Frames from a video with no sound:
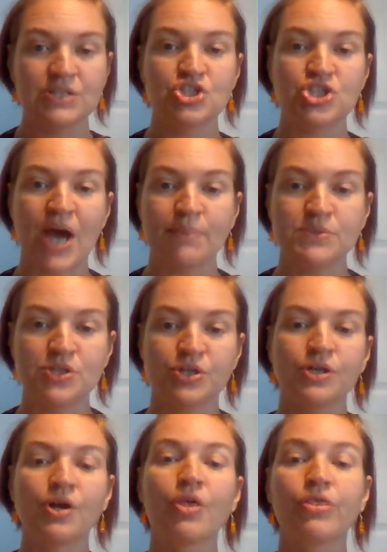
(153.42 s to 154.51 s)

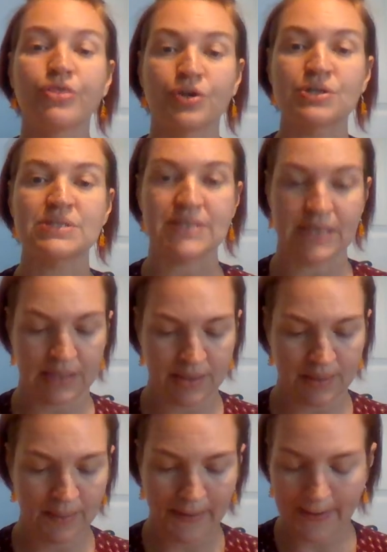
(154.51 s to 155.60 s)
Chapter 13.
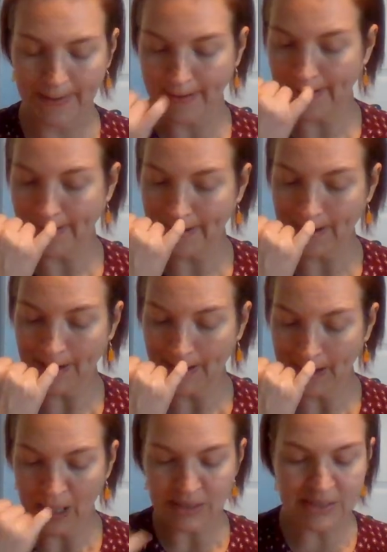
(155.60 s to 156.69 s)

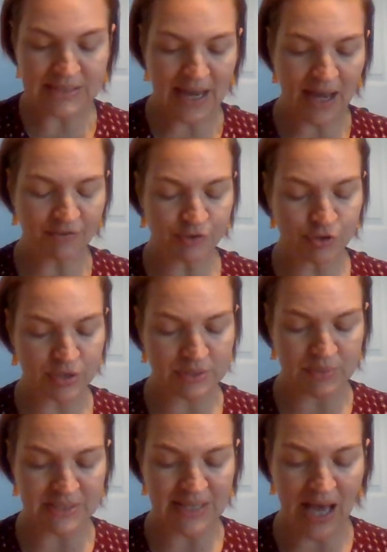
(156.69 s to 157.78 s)
The day after
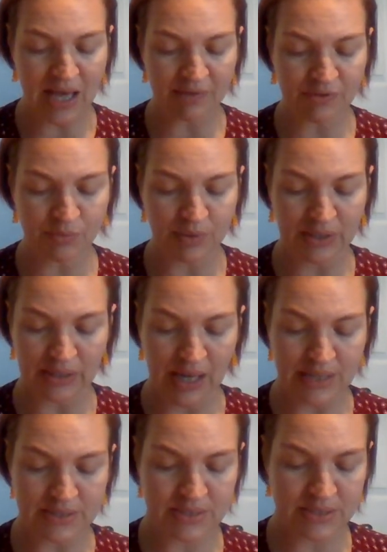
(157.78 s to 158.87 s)
Christmas, Ivy
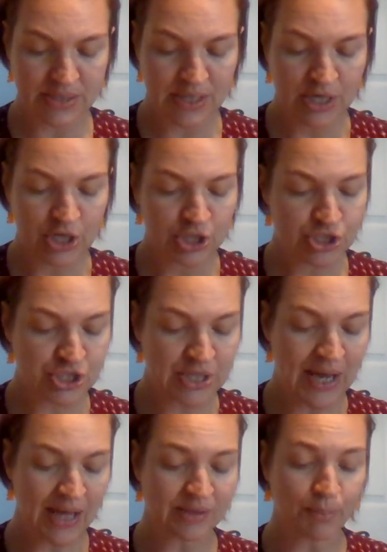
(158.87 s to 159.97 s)
realized she
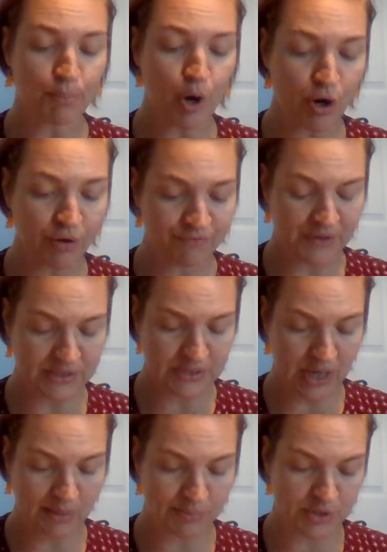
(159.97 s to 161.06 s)
had the perfect
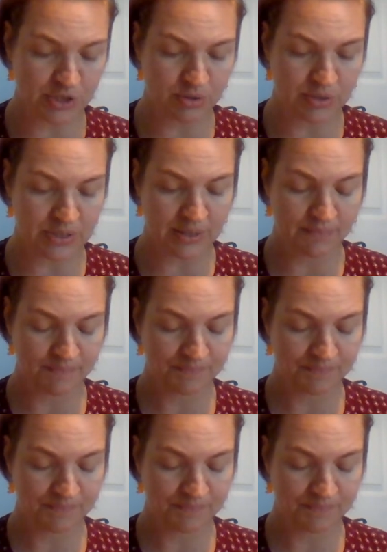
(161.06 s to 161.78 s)
opportunity.